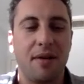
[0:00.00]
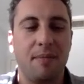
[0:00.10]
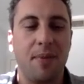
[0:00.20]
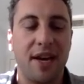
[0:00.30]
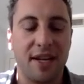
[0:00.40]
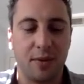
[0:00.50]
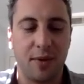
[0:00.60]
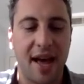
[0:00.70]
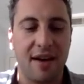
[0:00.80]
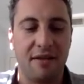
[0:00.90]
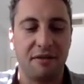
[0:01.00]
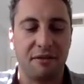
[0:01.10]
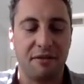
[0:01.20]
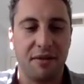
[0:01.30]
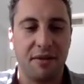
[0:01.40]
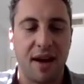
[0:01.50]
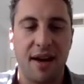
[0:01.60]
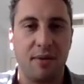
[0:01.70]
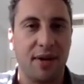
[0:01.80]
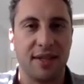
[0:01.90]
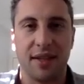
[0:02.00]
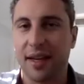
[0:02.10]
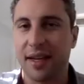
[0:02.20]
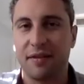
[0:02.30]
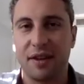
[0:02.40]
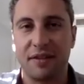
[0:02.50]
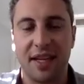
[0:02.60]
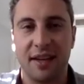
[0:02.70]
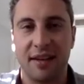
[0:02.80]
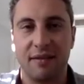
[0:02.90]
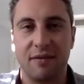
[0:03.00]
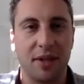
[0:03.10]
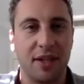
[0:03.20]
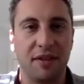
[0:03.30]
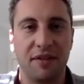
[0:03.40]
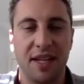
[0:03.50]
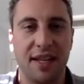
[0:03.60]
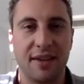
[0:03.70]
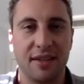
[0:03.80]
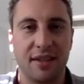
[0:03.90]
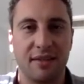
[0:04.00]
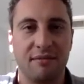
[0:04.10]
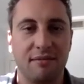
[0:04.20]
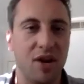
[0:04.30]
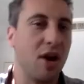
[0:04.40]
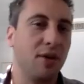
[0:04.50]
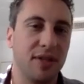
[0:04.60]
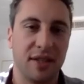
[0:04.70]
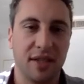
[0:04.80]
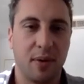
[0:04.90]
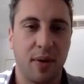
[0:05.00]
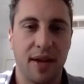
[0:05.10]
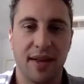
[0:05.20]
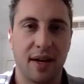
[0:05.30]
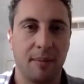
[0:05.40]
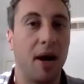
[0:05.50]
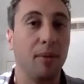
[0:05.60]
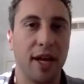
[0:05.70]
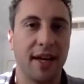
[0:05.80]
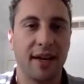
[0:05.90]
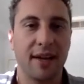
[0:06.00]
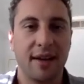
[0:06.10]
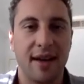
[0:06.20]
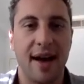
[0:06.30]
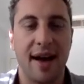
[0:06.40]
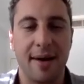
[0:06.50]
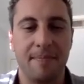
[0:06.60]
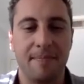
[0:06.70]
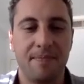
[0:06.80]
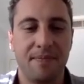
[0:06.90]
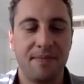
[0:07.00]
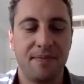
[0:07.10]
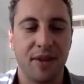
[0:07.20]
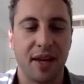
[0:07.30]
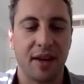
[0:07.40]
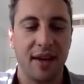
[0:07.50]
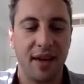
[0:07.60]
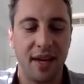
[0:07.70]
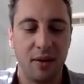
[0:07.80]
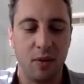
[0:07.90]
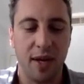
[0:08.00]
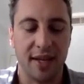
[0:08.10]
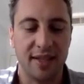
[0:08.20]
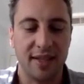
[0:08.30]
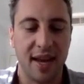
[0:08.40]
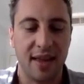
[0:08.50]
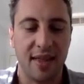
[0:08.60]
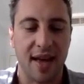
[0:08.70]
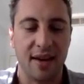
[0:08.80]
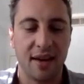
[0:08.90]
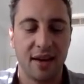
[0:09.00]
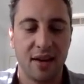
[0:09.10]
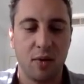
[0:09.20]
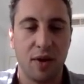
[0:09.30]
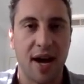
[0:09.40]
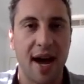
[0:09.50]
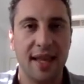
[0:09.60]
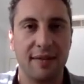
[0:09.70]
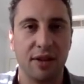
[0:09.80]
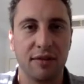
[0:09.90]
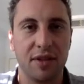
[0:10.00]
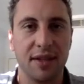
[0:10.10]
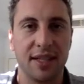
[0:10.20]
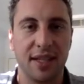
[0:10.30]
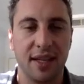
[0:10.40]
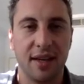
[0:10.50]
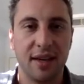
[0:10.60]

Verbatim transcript: because we have uh, what is it like 15 14 15,000 nodes at this point that are public um, like we can say that with a high level of certainty